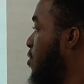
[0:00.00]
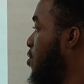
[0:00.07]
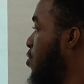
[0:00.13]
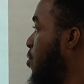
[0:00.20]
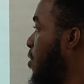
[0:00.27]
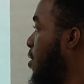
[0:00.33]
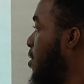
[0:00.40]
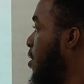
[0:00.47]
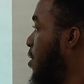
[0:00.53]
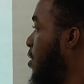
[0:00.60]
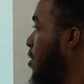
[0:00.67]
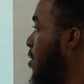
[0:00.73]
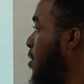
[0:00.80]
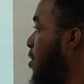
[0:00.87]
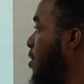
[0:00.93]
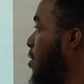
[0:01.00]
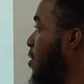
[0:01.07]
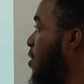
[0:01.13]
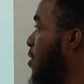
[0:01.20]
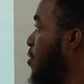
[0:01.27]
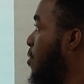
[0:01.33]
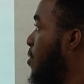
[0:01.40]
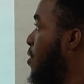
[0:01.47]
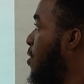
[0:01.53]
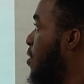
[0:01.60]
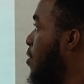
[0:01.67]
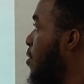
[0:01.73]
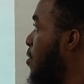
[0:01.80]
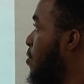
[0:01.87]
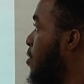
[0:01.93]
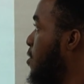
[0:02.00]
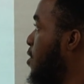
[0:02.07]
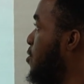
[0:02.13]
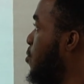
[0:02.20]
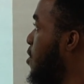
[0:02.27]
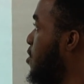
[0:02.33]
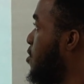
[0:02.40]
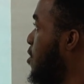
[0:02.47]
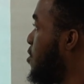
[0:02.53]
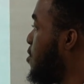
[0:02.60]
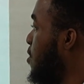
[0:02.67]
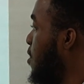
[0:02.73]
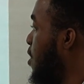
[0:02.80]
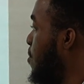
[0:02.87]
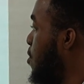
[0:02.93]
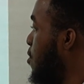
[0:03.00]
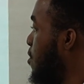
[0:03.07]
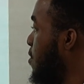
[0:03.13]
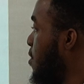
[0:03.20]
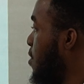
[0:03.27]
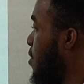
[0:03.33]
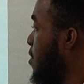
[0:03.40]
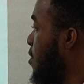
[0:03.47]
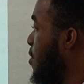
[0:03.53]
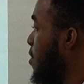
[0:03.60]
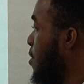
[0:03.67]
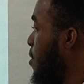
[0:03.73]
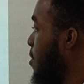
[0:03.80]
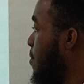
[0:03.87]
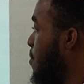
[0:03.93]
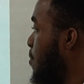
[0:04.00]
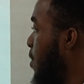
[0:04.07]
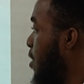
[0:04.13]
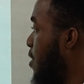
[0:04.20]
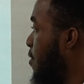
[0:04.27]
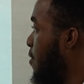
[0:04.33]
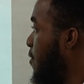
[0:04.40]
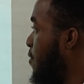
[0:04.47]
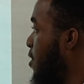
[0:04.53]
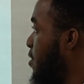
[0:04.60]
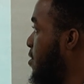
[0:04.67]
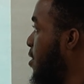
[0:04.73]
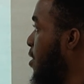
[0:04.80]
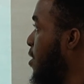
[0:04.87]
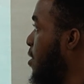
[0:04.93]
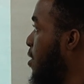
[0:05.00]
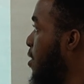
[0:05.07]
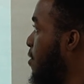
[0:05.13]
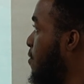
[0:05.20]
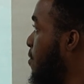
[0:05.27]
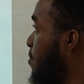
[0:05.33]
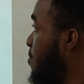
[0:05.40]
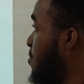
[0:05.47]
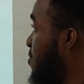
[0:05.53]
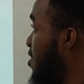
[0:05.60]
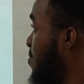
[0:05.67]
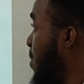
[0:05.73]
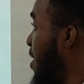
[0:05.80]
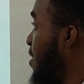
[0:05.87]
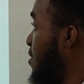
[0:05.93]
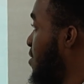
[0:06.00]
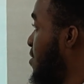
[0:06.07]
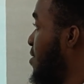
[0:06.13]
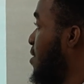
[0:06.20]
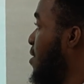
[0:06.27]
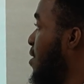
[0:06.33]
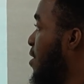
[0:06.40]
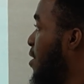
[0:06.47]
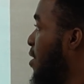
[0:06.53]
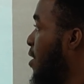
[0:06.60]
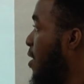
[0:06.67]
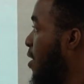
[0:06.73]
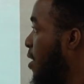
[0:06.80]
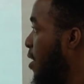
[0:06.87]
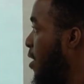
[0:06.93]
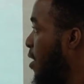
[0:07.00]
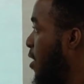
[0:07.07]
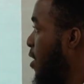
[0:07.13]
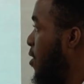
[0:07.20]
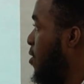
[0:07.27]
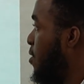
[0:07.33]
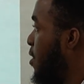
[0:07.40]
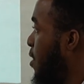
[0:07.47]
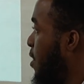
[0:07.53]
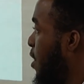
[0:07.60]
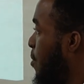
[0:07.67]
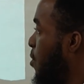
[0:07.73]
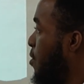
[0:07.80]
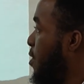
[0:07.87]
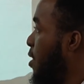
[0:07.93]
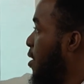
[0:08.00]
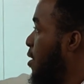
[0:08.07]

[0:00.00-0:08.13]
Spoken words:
showing so this one is also labeled, for the sake of space, I only labeled